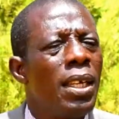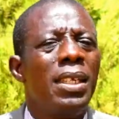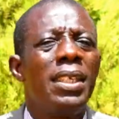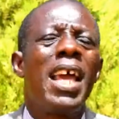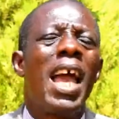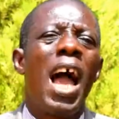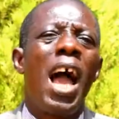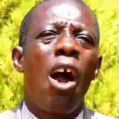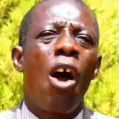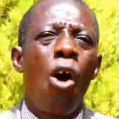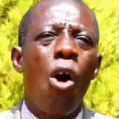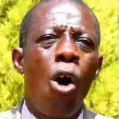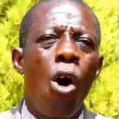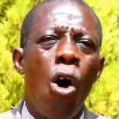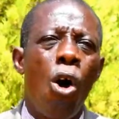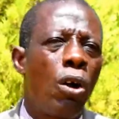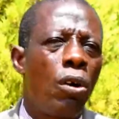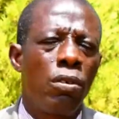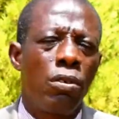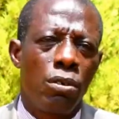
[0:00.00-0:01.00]
They are
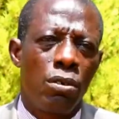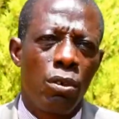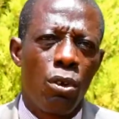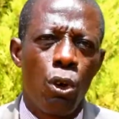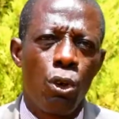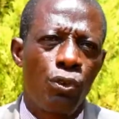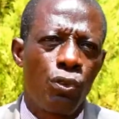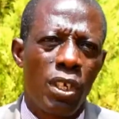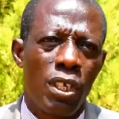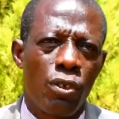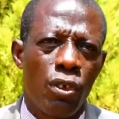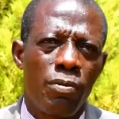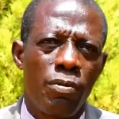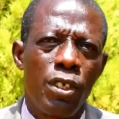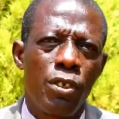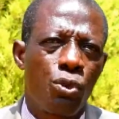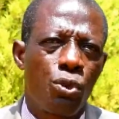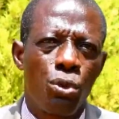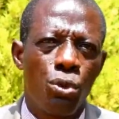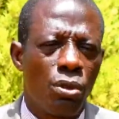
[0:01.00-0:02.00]
all old students of
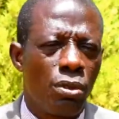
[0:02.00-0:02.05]
this school.